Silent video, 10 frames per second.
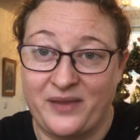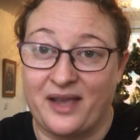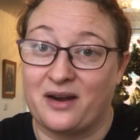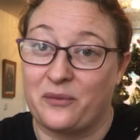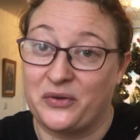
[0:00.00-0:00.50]

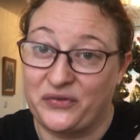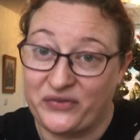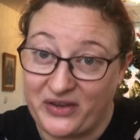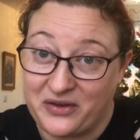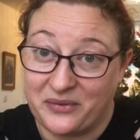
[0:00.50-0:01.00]
And I will
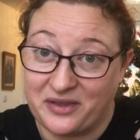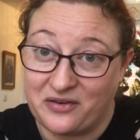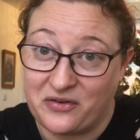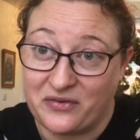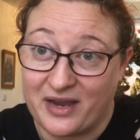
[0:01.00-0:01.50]
see you in the
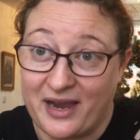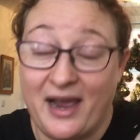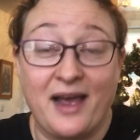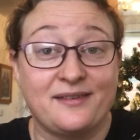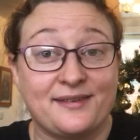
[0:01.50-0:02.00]
new
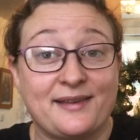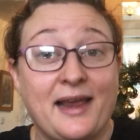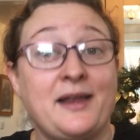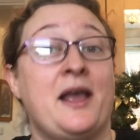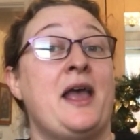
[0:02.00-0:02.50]
year. As I
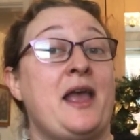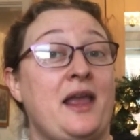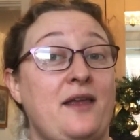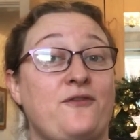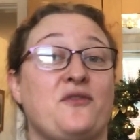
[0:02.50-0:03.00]
say,
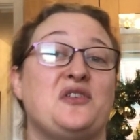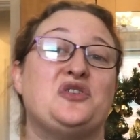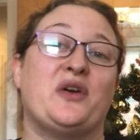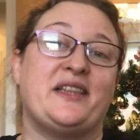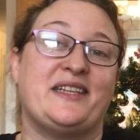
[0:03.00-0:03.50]
if you've
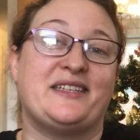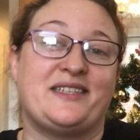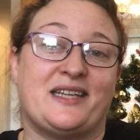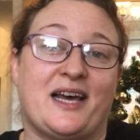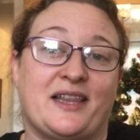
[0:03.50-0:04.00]
enjoyed
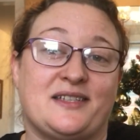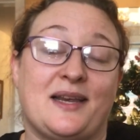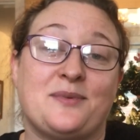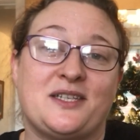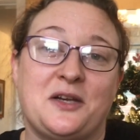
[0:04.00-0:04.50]
this
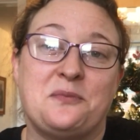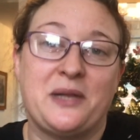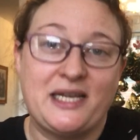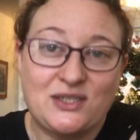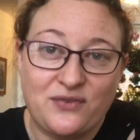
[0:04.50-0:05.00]
episode,
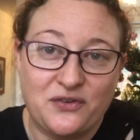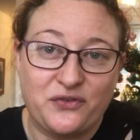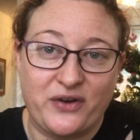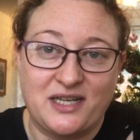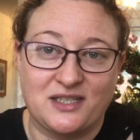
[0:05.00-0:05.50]
please feel
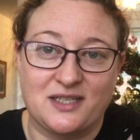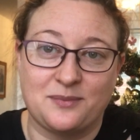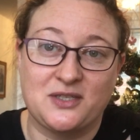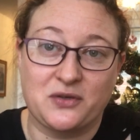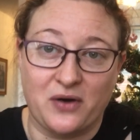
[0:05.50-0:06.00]
free to
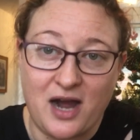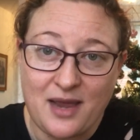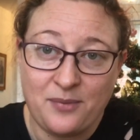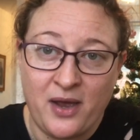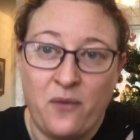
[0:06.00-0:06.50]

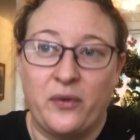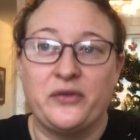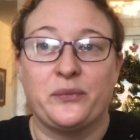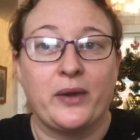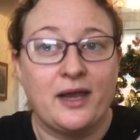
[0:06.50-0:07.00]
subscribe.
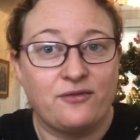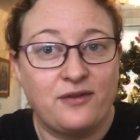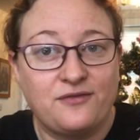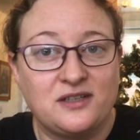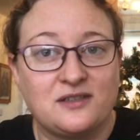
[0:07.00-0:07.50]
Once we hit
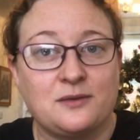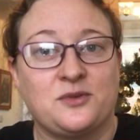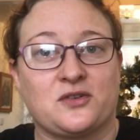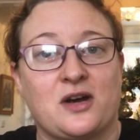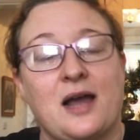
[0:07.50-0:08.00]
50
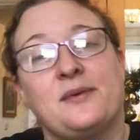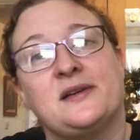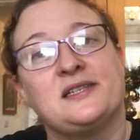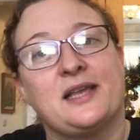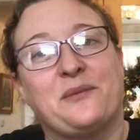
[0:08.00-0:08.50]

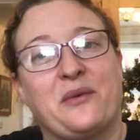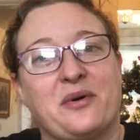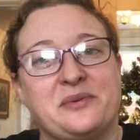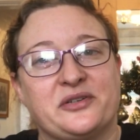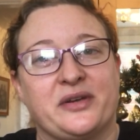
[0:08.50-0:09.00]
subscribers, then we
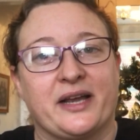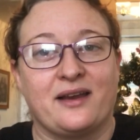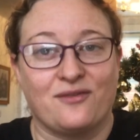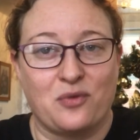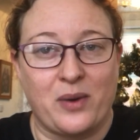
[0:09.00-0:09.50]
will be doing a
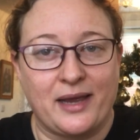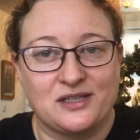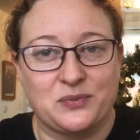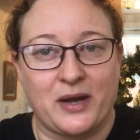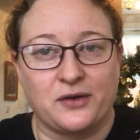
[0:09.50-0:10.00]
giveaway
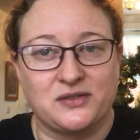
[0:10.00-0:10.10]
as well.